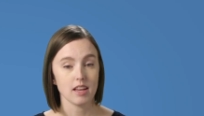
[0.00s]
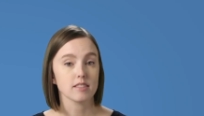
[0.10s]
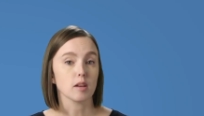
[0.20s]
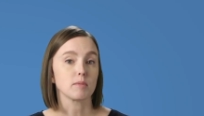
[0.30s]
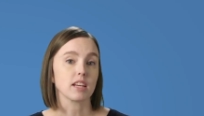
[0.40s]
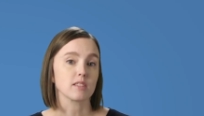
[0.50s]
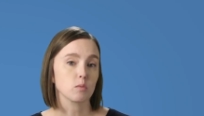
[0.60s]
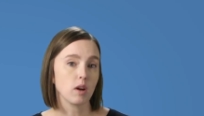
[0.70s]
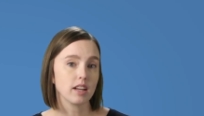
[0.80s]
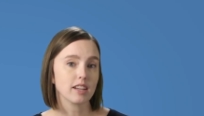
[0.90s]
Subtest
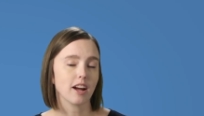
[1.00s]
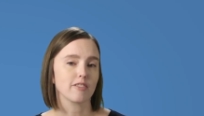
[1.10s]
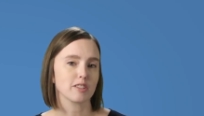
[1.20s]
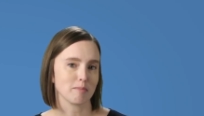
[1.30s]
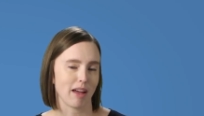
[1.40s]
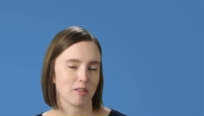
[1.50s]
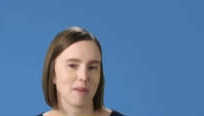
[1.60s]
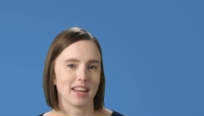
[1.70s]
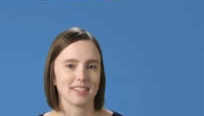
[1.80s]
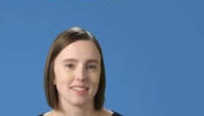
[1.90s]
one covers
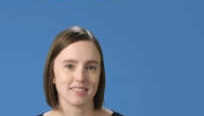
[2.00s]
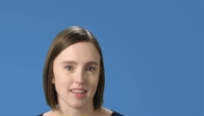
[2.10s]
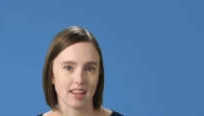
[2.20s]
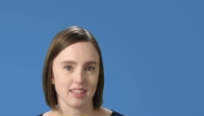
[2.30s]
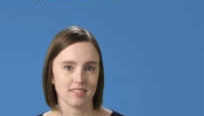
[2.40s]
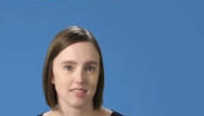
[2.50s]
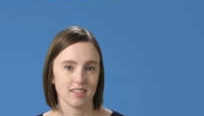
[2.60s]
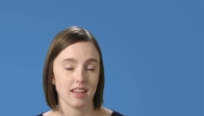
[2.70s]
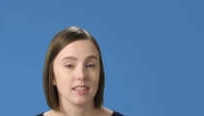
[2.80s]
mathematics and science.